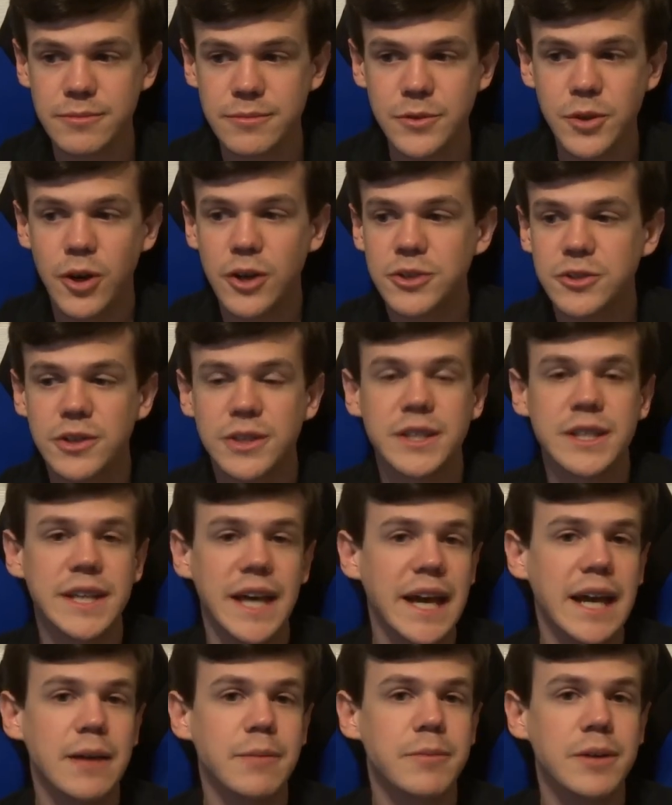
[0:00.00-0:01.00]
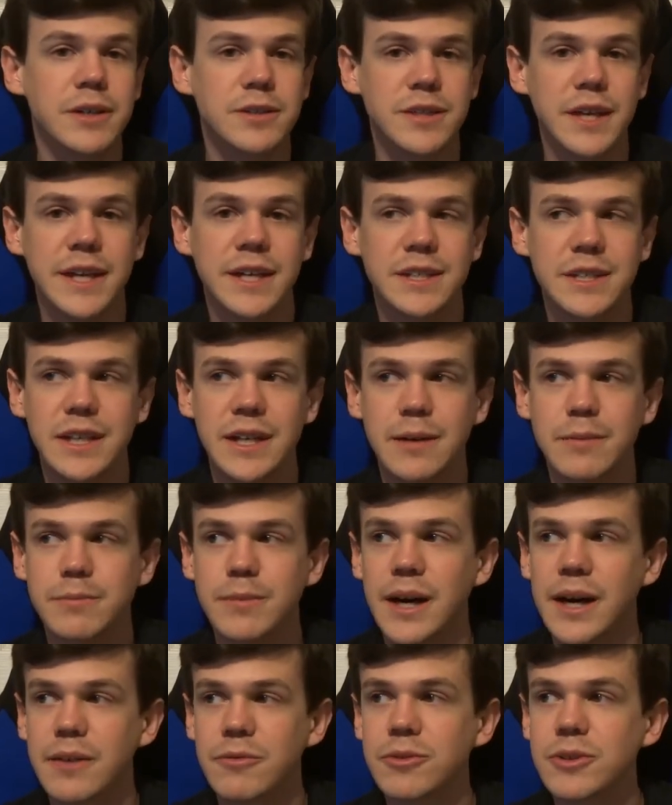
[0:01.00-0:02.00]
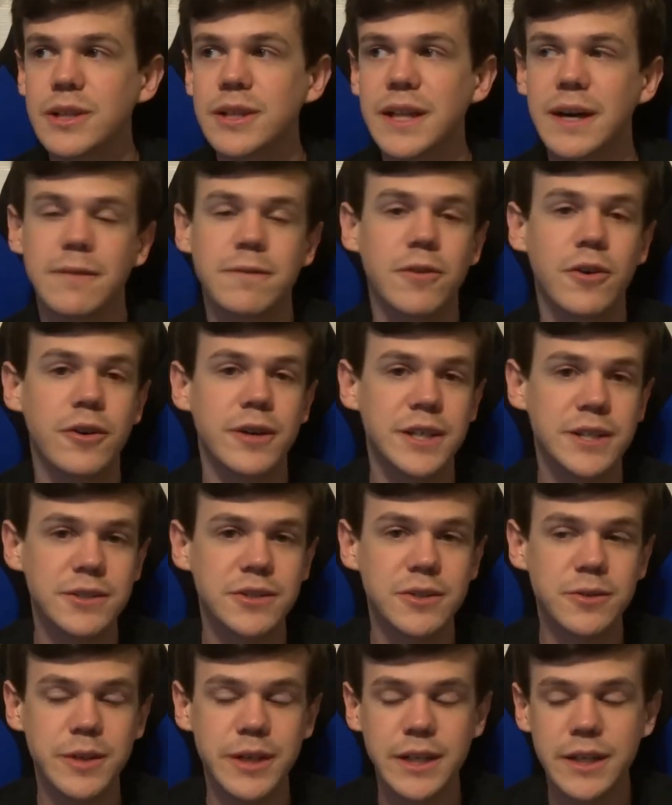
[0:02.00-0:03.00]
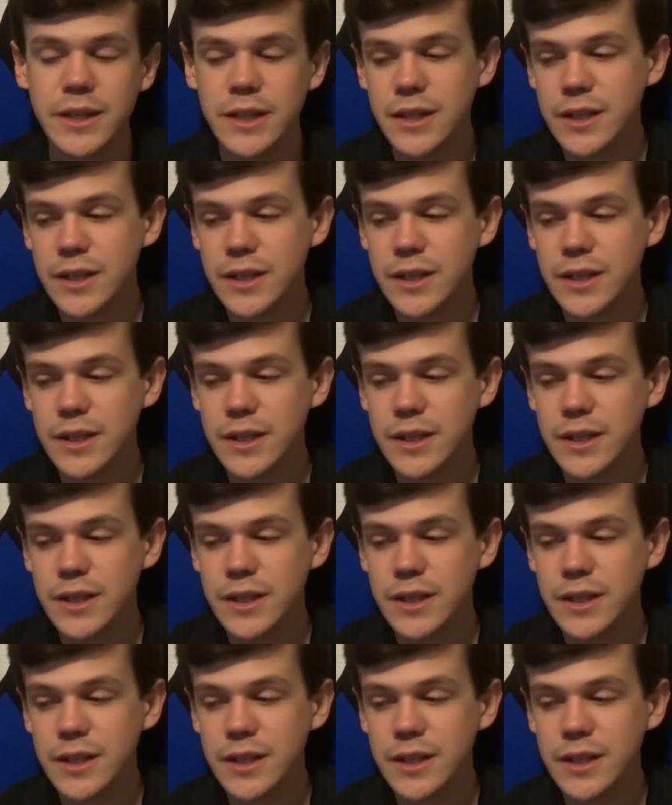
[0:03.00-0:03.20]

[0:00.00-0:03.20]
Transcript: thoughts on the game because, like I said, I'm not really that far into it.